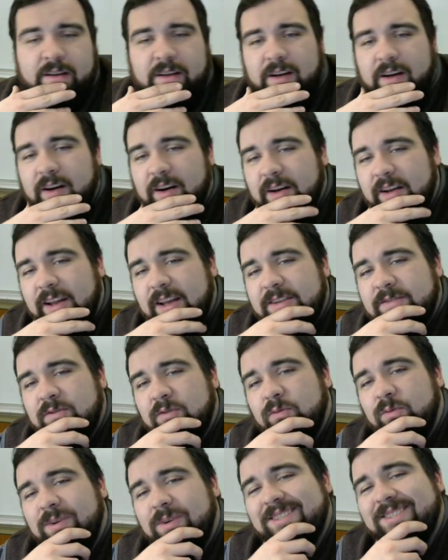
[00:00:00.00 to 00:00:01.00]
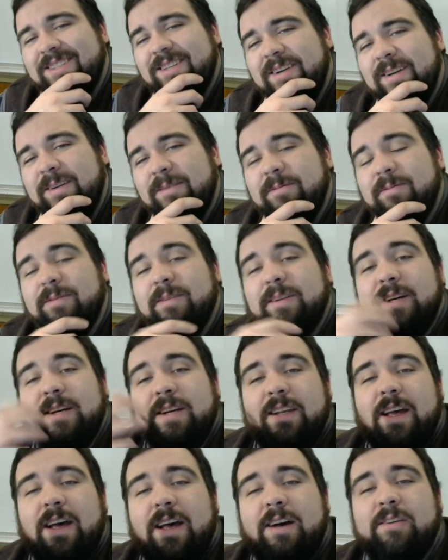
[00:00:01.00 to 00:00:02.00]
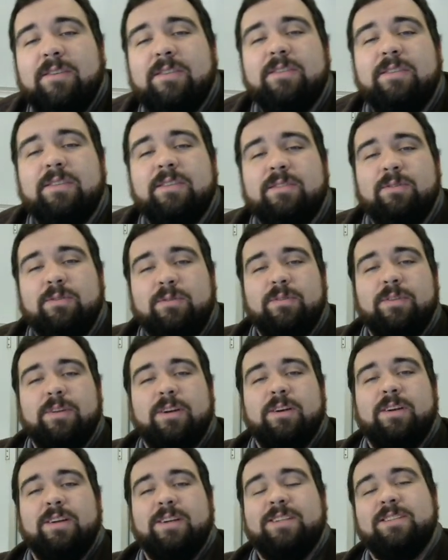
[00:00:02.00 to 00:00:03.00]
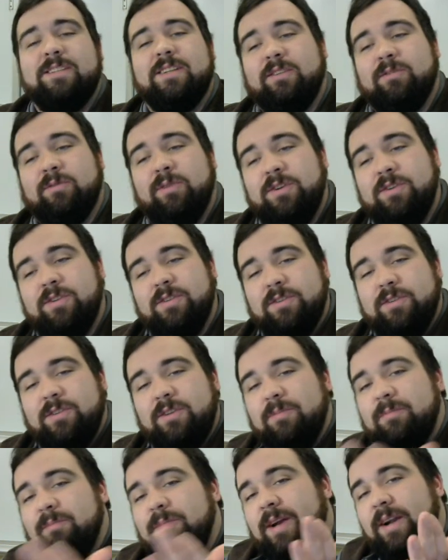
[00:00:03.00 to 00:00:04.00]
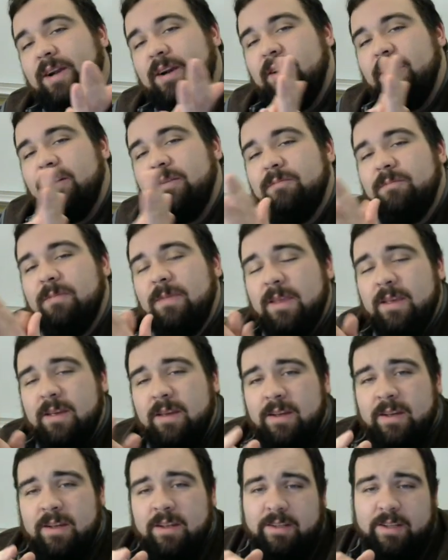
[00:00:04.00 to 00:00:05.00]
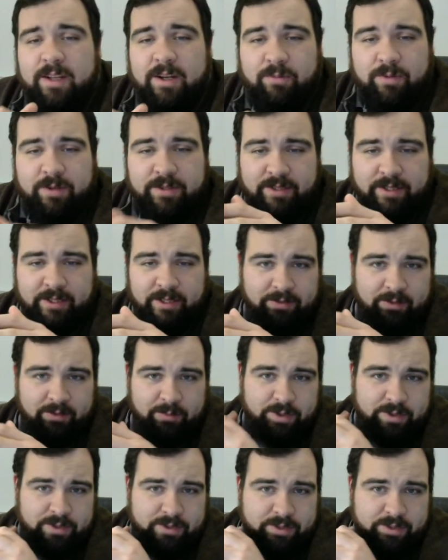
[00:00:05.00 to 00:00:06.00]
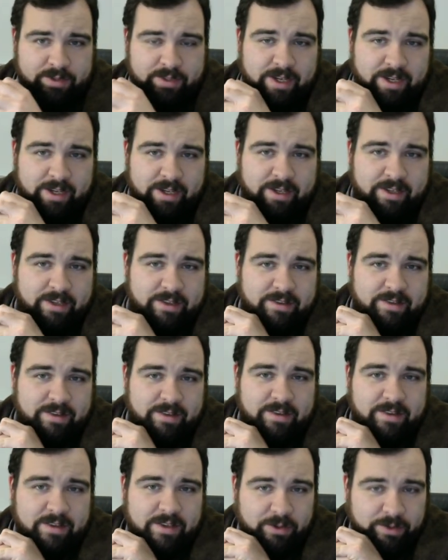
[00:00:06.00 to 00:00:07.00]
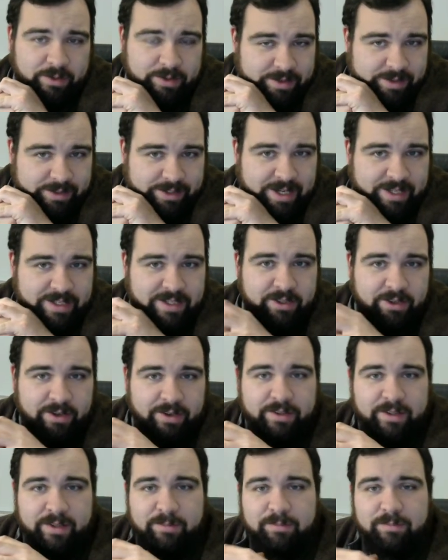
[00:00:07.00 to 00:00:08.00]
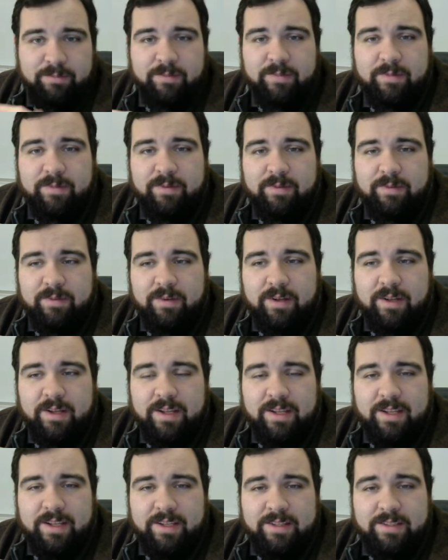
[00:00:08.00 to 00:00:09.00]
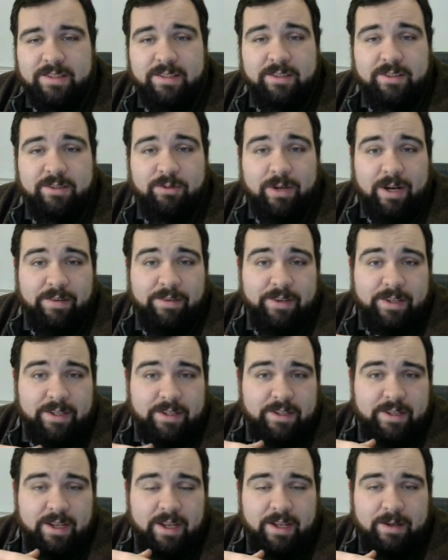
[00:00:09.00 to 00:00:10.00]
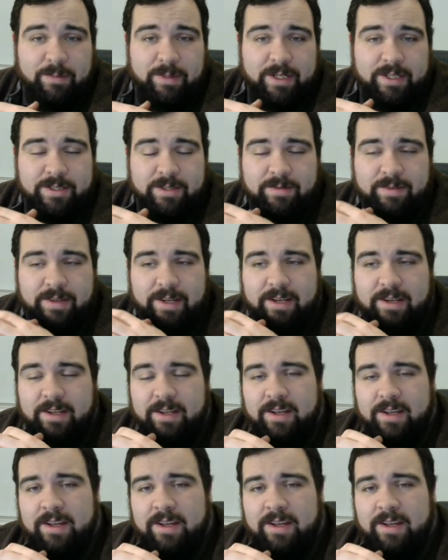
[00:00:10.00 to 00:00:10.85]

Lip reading: It asks for, once they're in flight, how do their accelerations compare? Now, once they leave the person's hand, the only thing acting on them is gravity, and because of that,